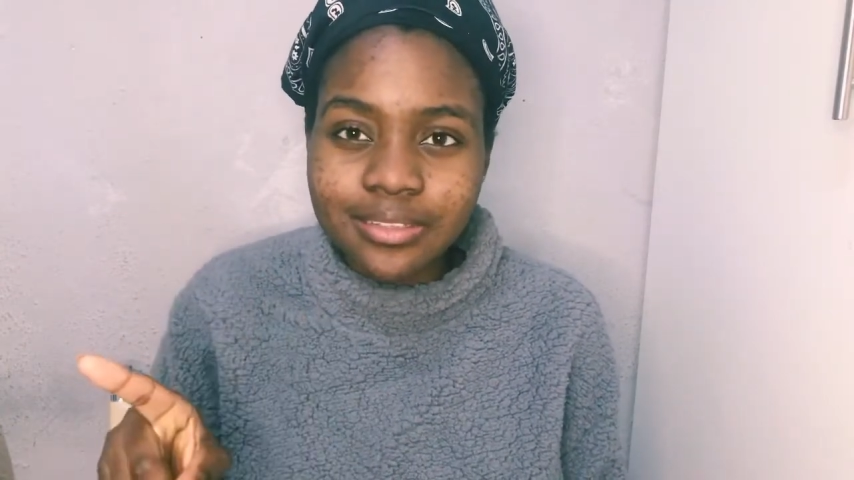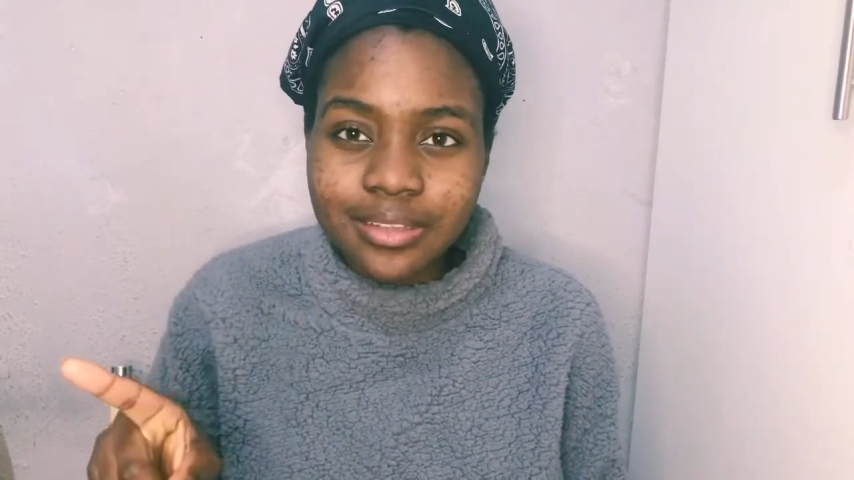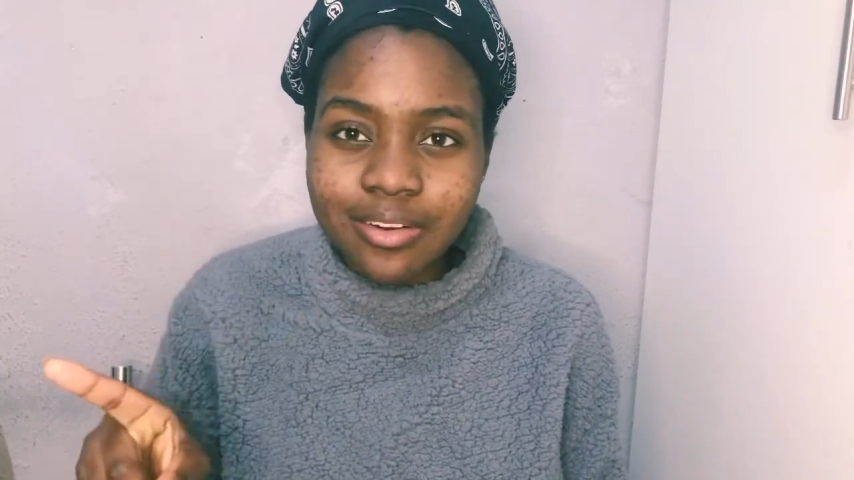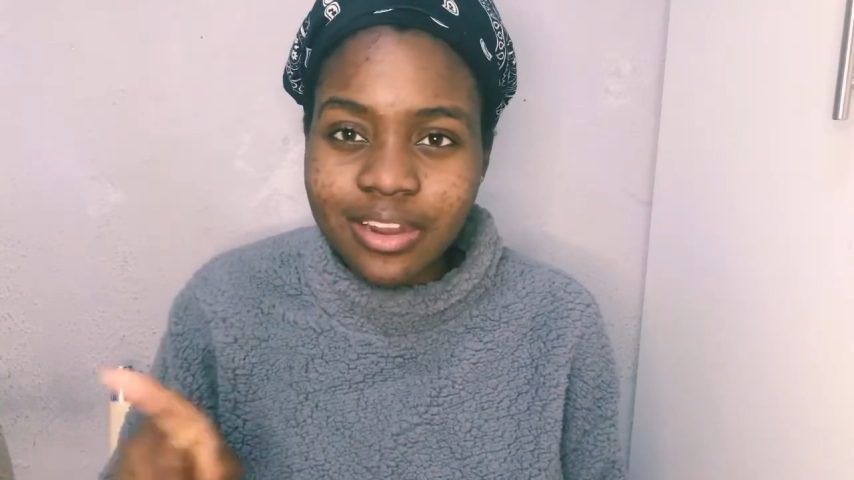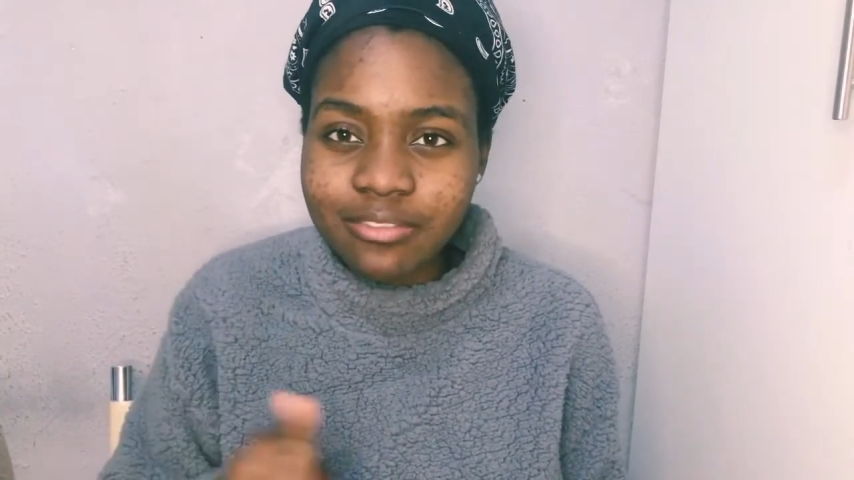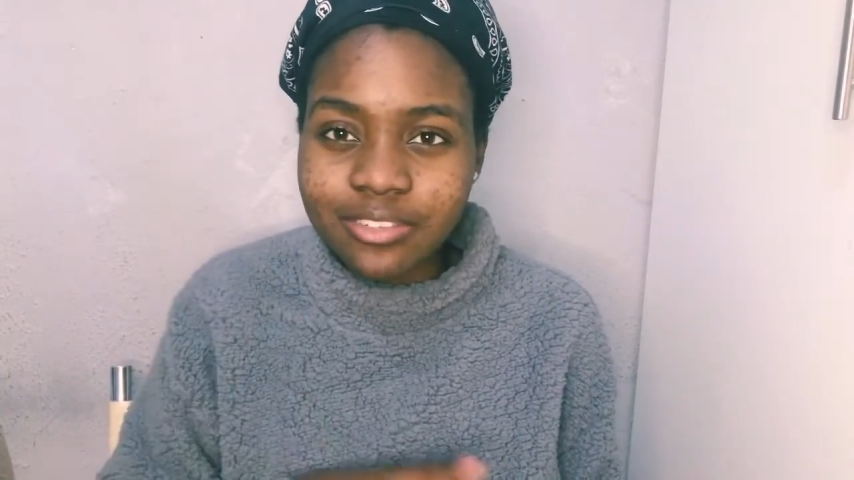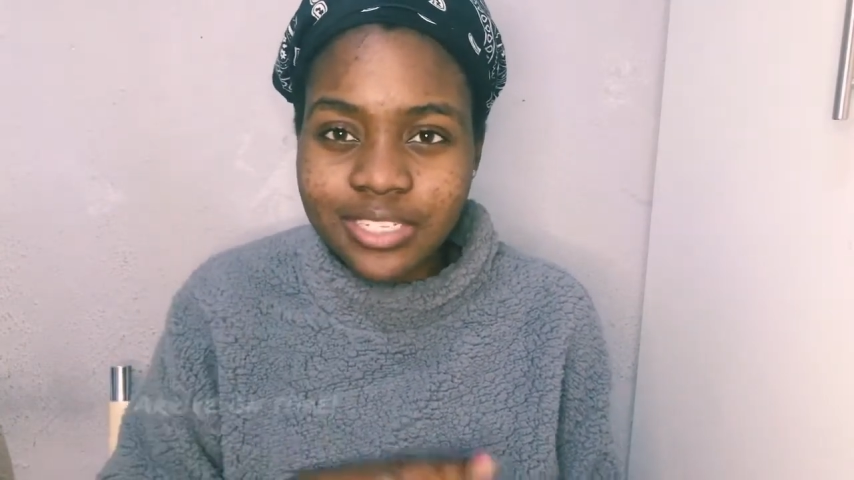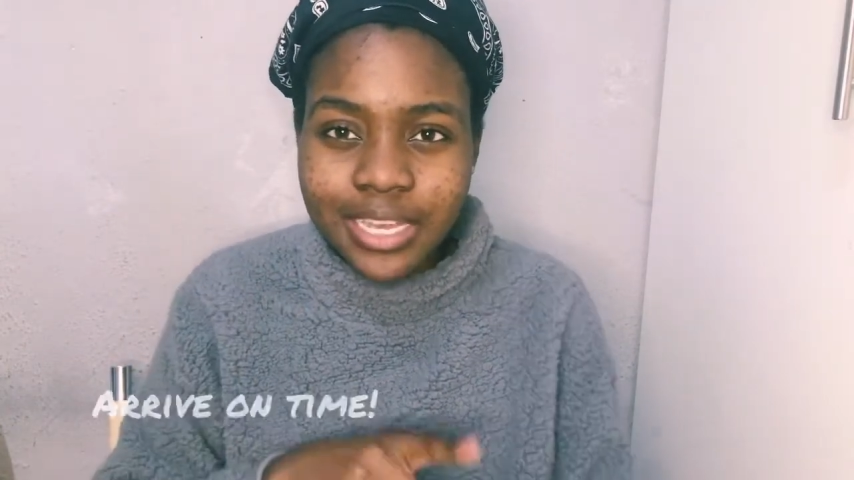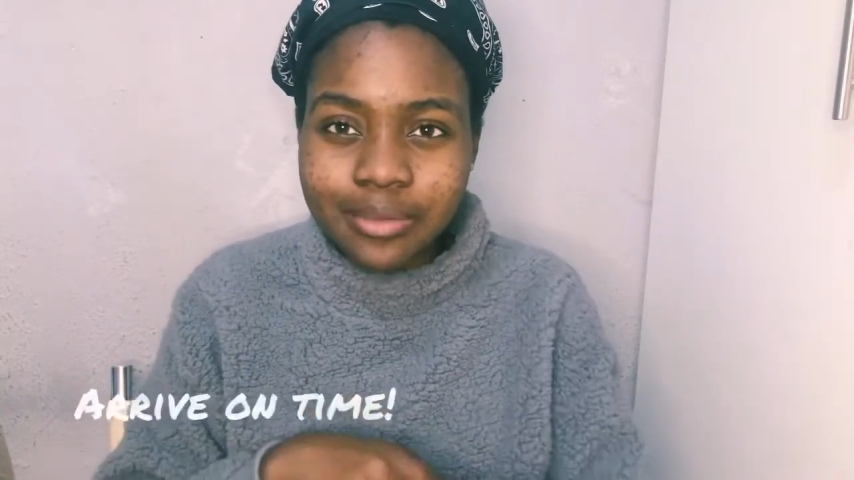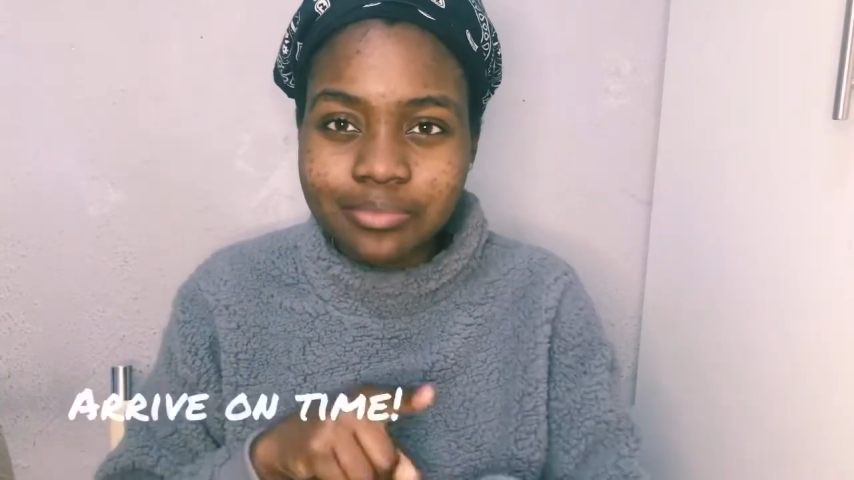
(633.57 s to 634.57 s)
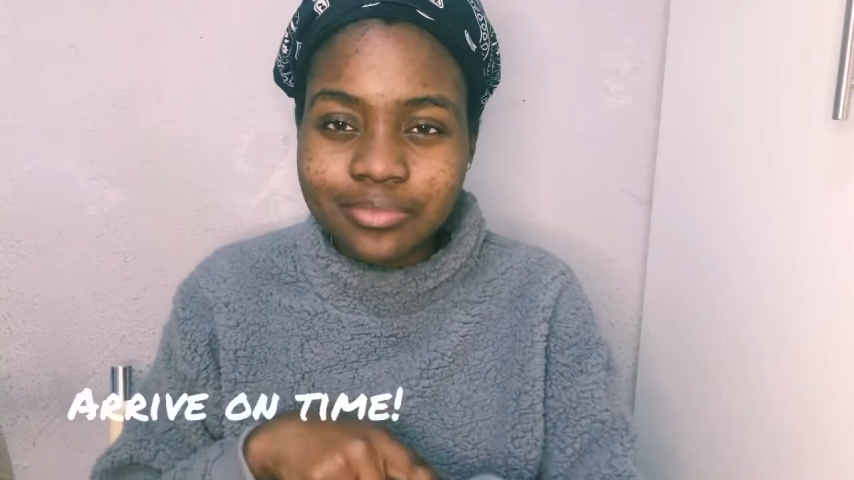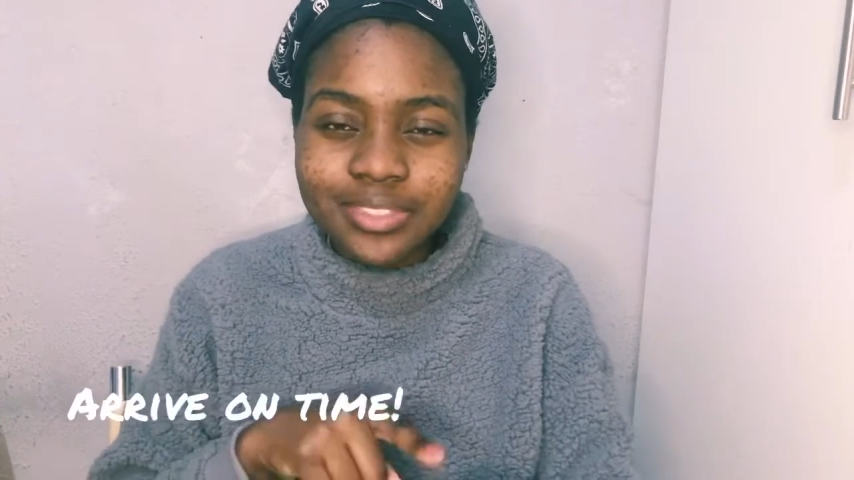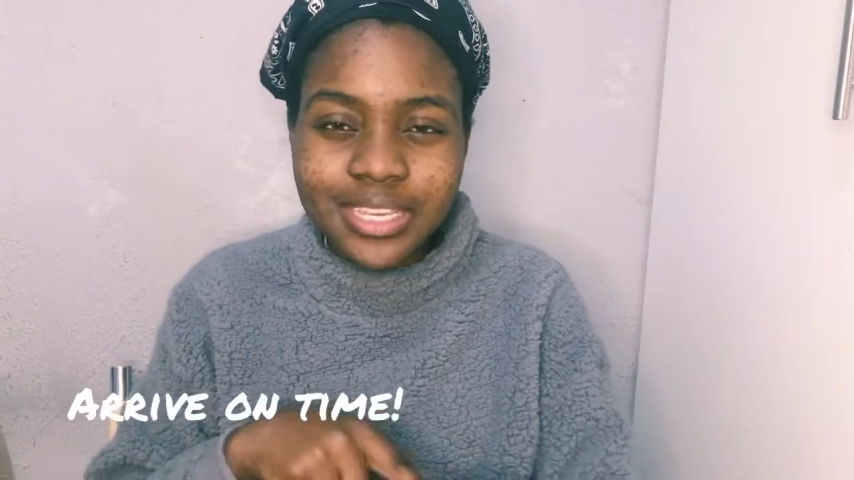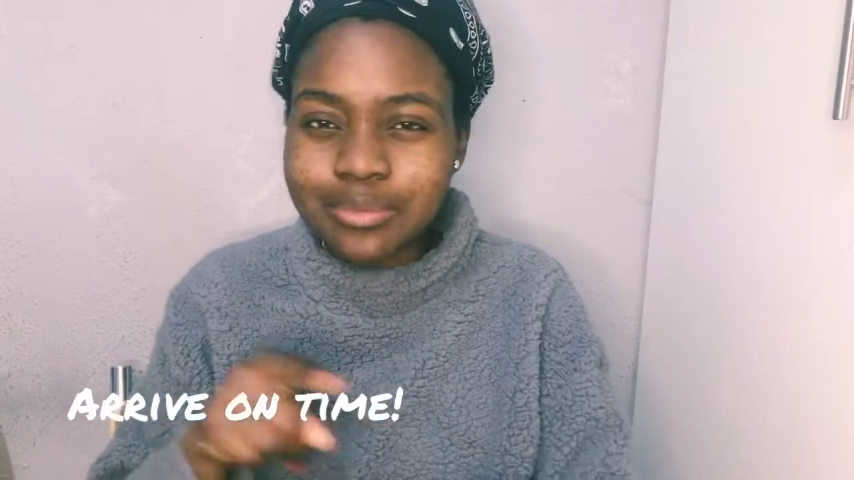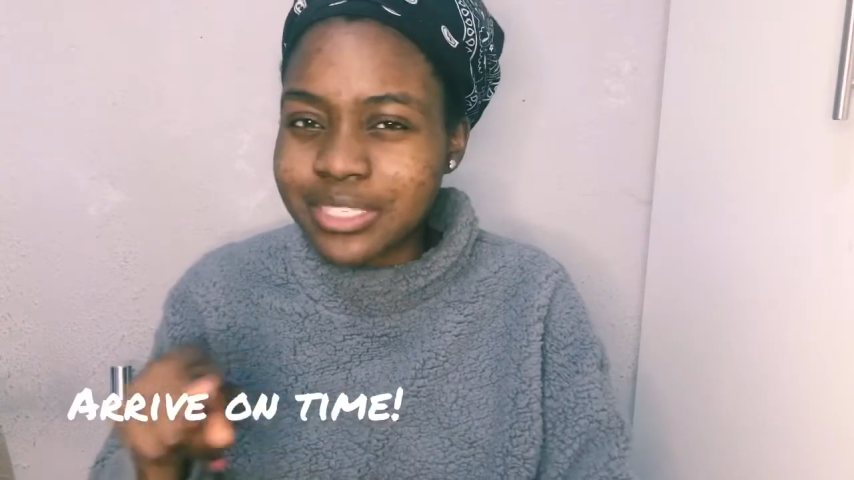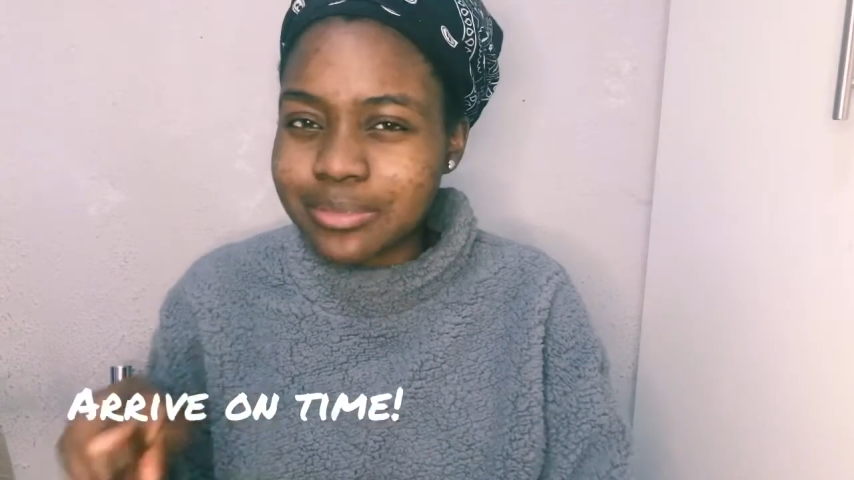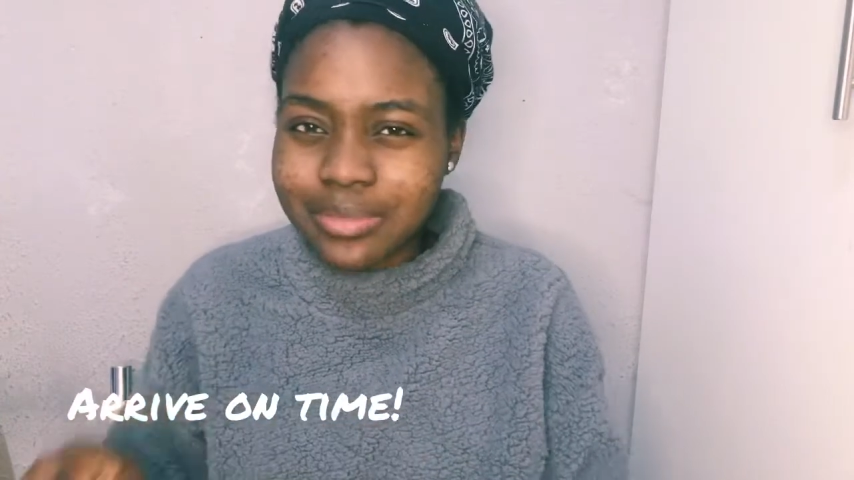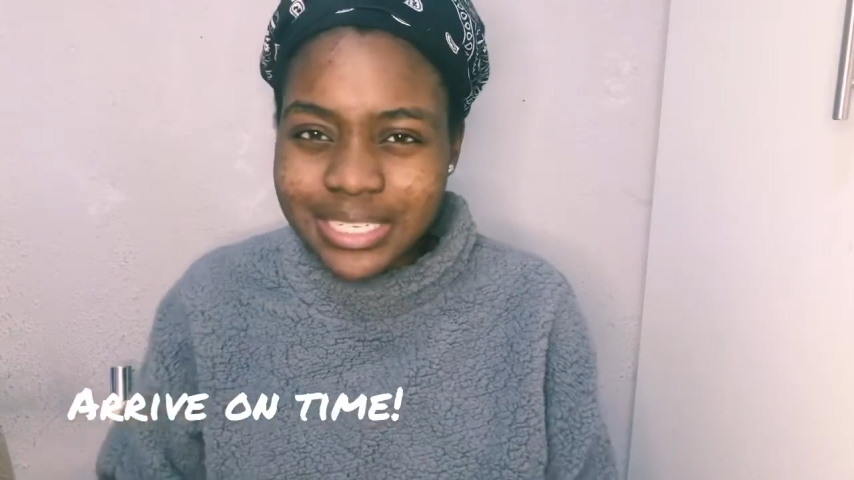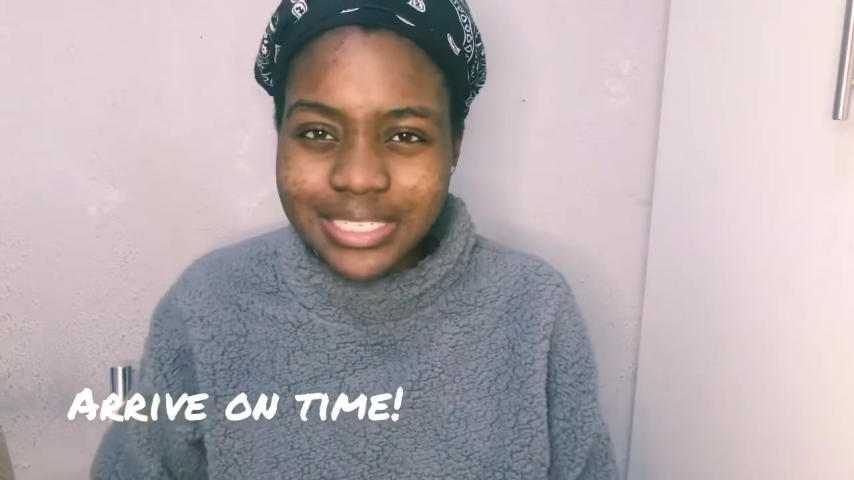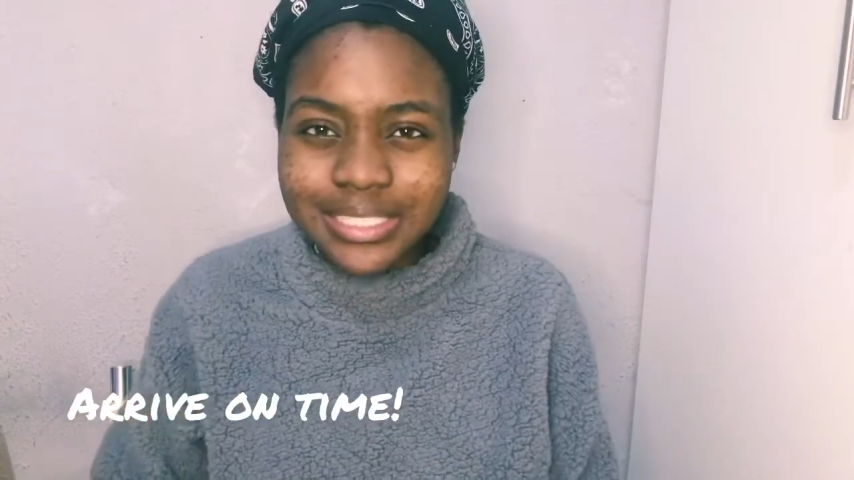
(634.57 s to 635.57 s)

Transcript: arrive on time. Time is money.